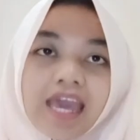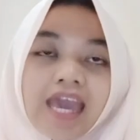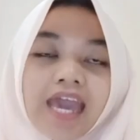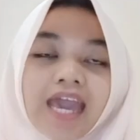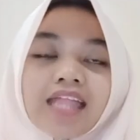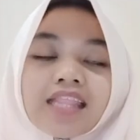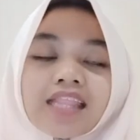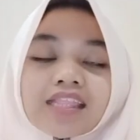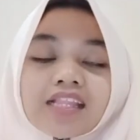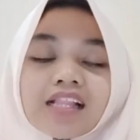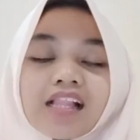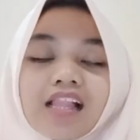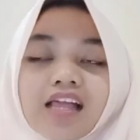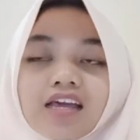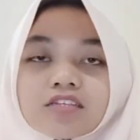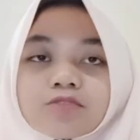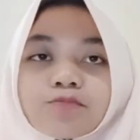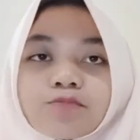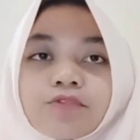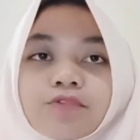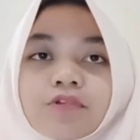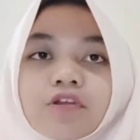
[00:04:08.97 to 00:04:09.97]
And the
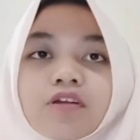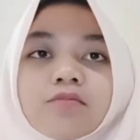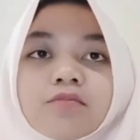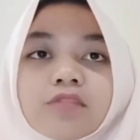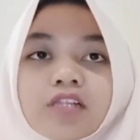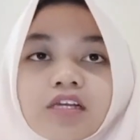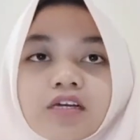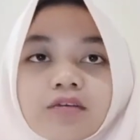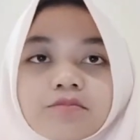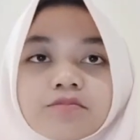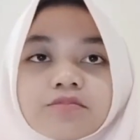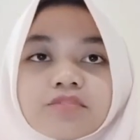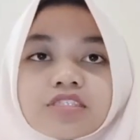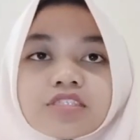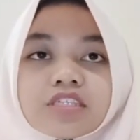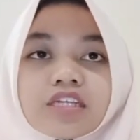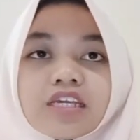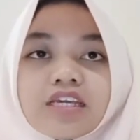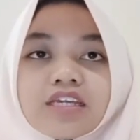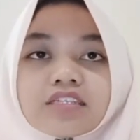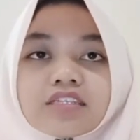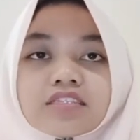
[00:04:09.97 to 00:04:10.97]
last problem
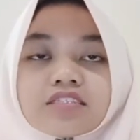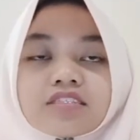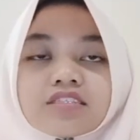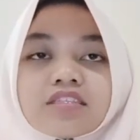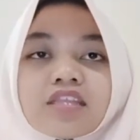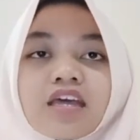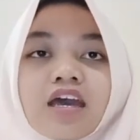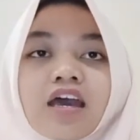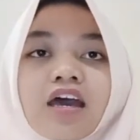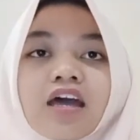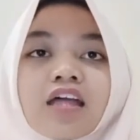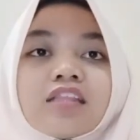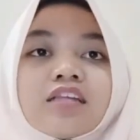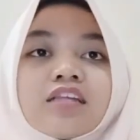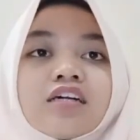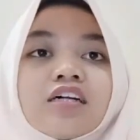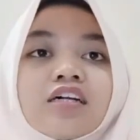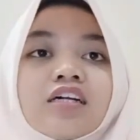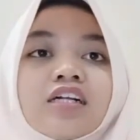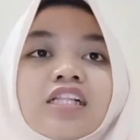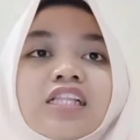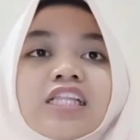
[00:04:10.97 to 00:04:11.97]
is that
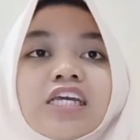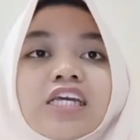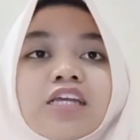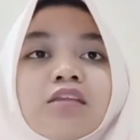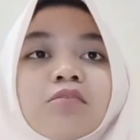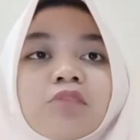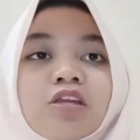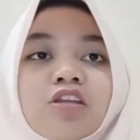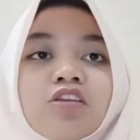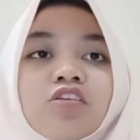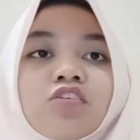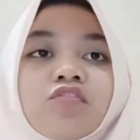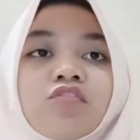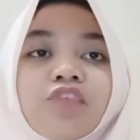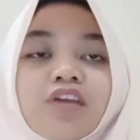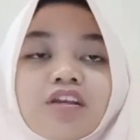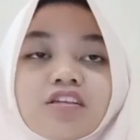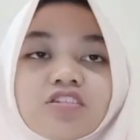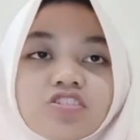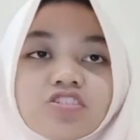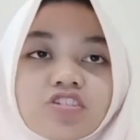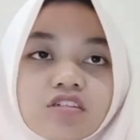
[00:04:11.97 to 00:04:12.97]
the lean
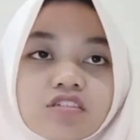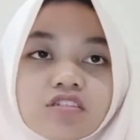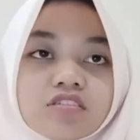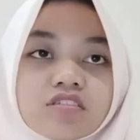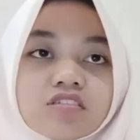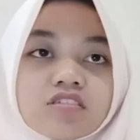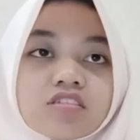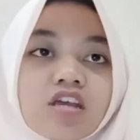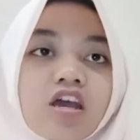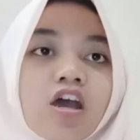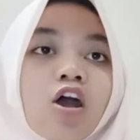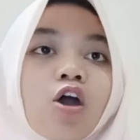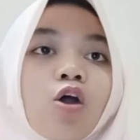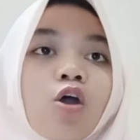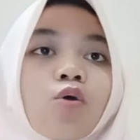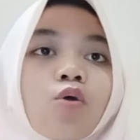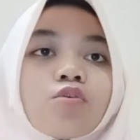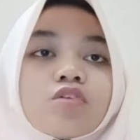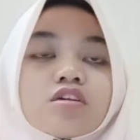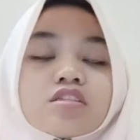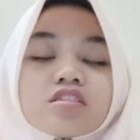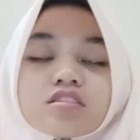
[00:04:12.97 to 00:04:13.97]
manufacturers
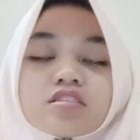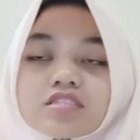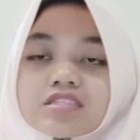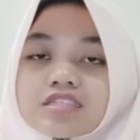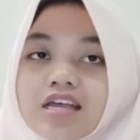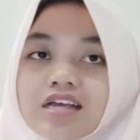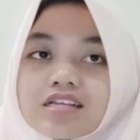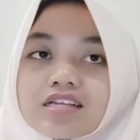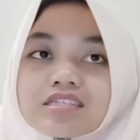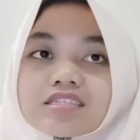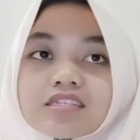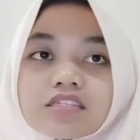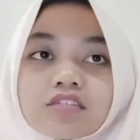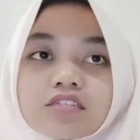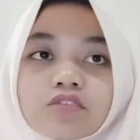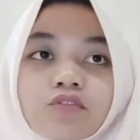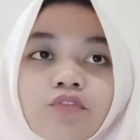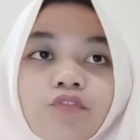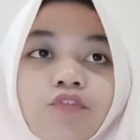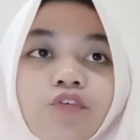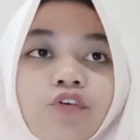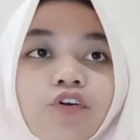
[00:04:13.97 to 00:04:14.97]
was
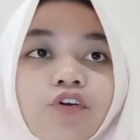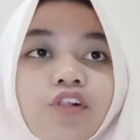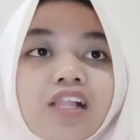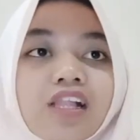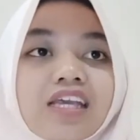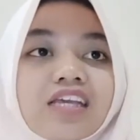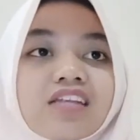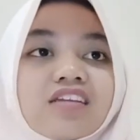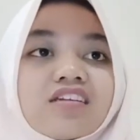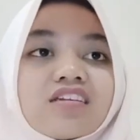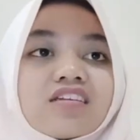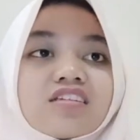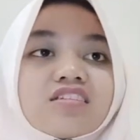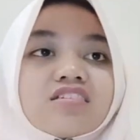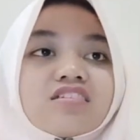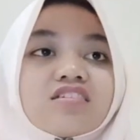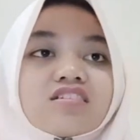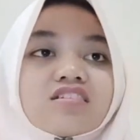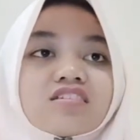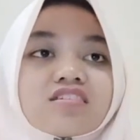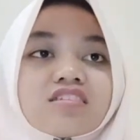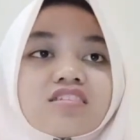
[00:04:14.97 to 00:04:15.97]
successful in
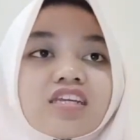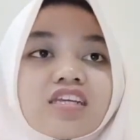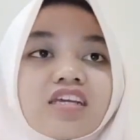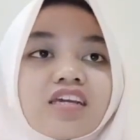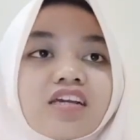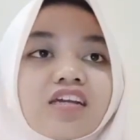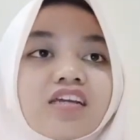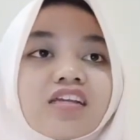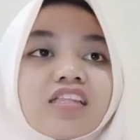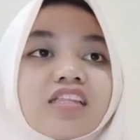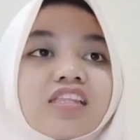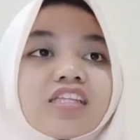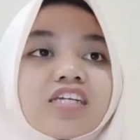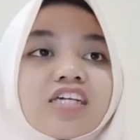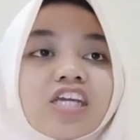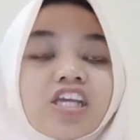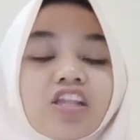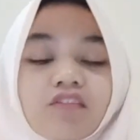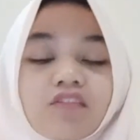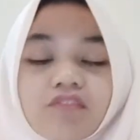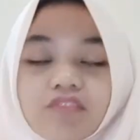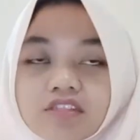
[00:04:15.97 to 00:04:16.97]
reducing the
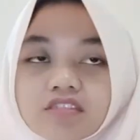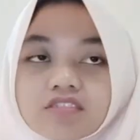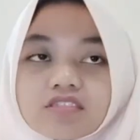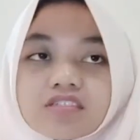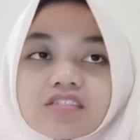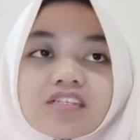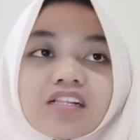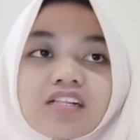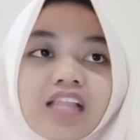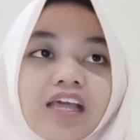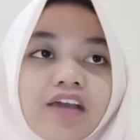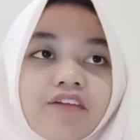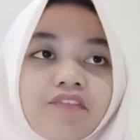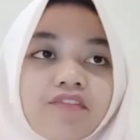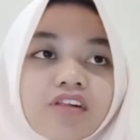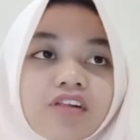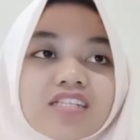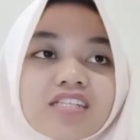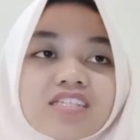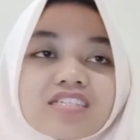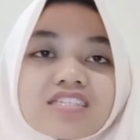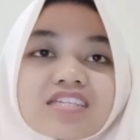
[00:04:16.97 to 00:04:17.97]
inventory
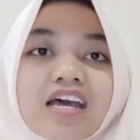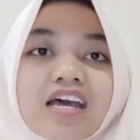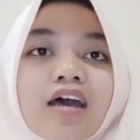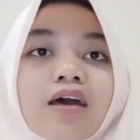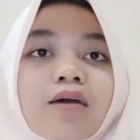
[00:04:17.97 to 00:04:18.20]
levels,